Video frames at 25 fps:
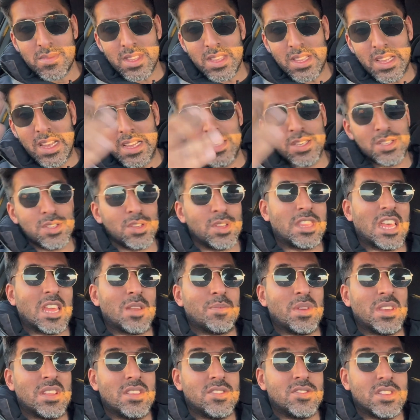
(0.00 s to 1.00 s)
I just thought that'd
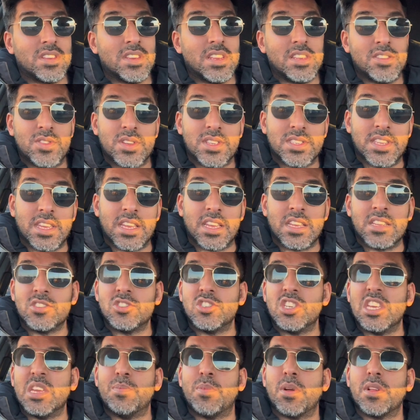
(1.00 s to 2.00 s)
be an interesting,
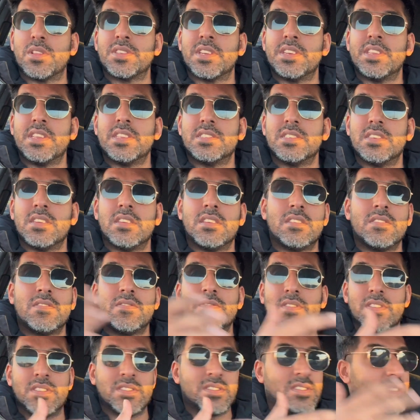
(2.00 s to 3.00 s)
cheap
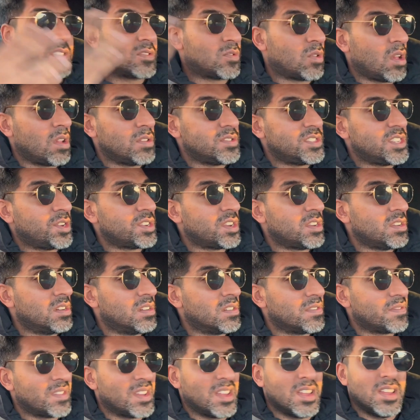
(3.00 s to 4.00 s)
alternative. Is the quality good
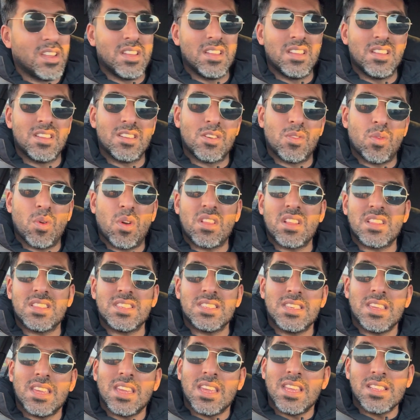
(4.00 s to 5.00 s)
enough?
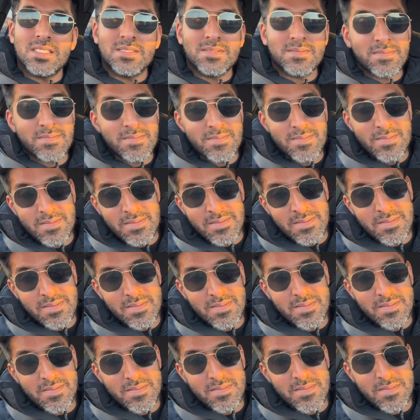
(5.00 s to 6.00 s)
Quality,
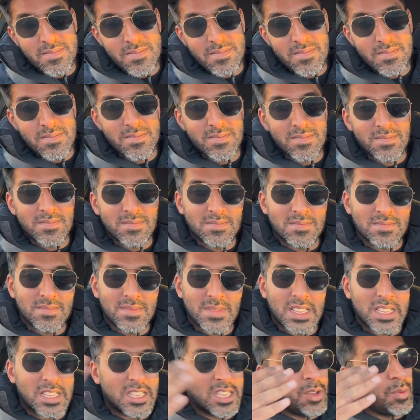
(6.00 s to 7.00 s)

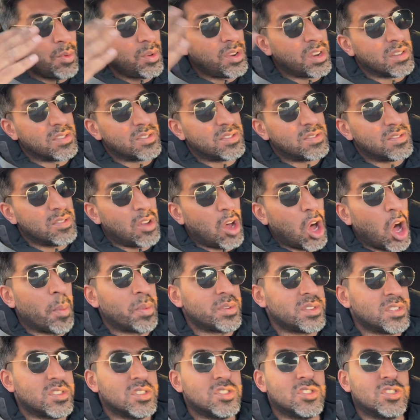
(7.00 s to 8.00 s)
you wouldn't
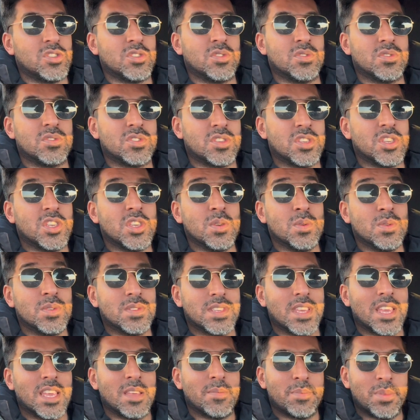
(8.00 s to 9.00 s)
opt to use
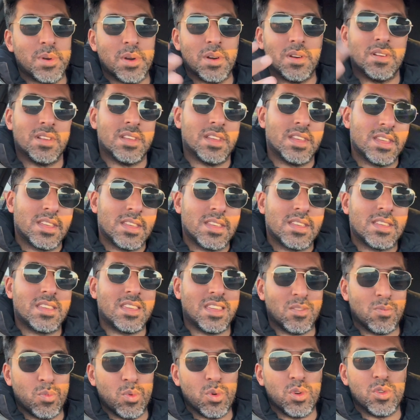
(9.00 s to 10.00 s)
it, but
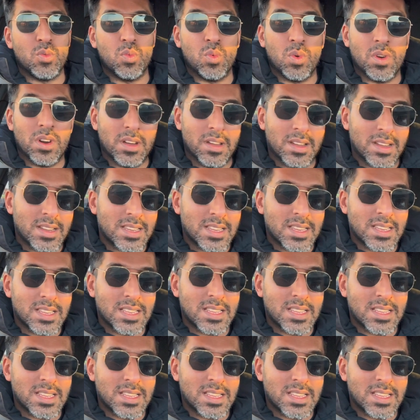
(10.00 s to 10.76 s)
it would work.